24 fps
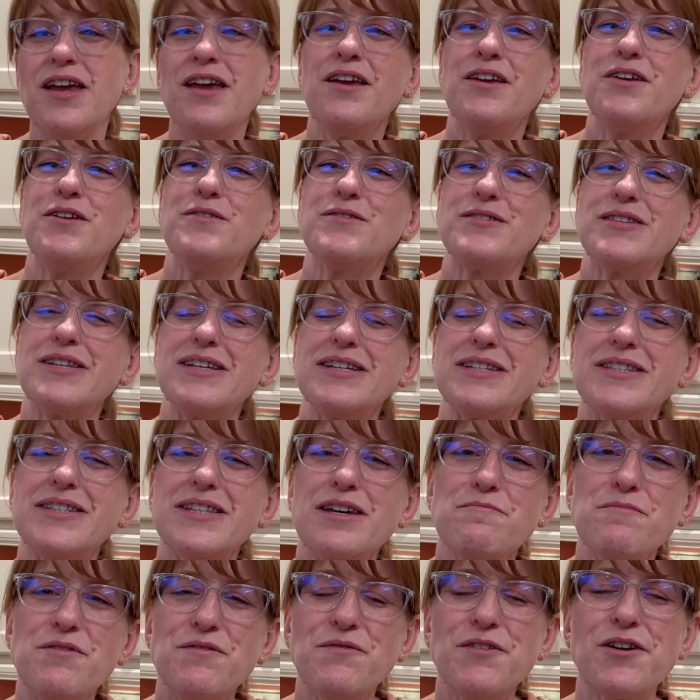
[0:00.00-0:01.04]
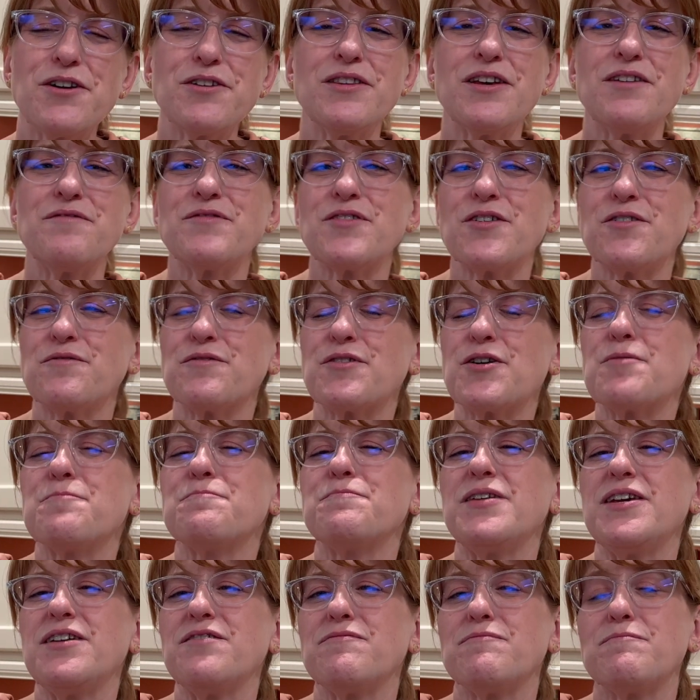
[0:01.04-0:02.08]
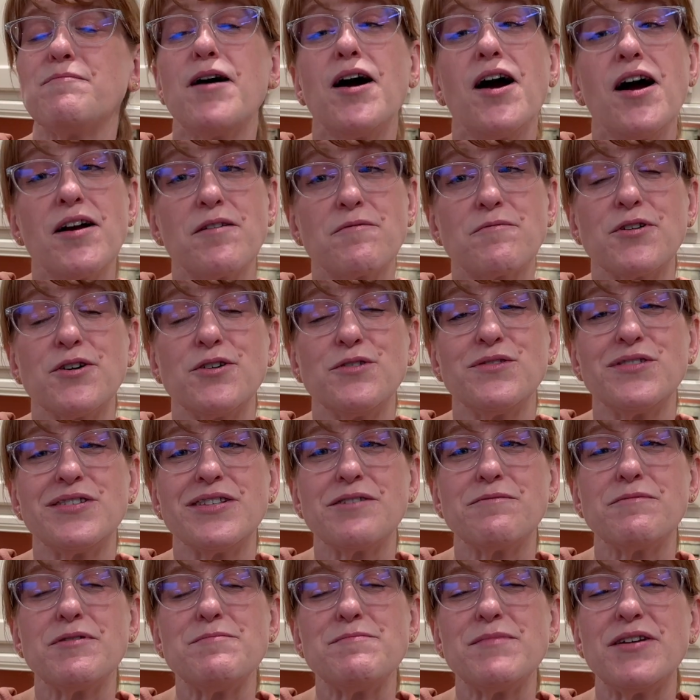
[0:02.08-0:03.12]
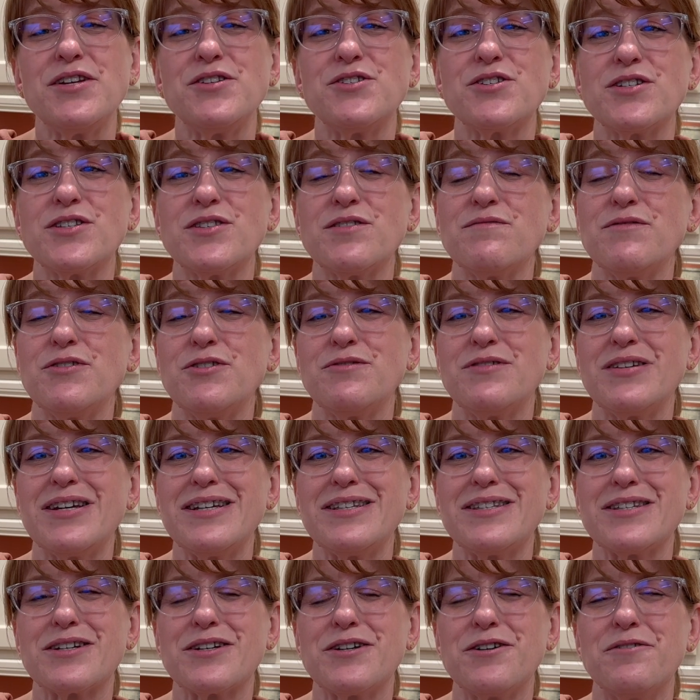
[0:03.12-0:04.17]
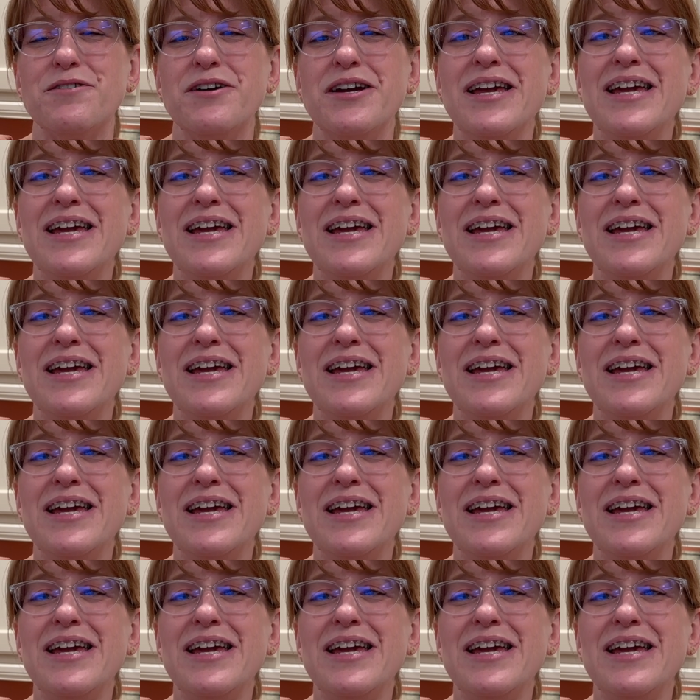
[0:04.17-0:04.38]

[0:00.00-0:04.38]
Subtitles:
using some of our leftover beef pot roast that we made just a few days ago.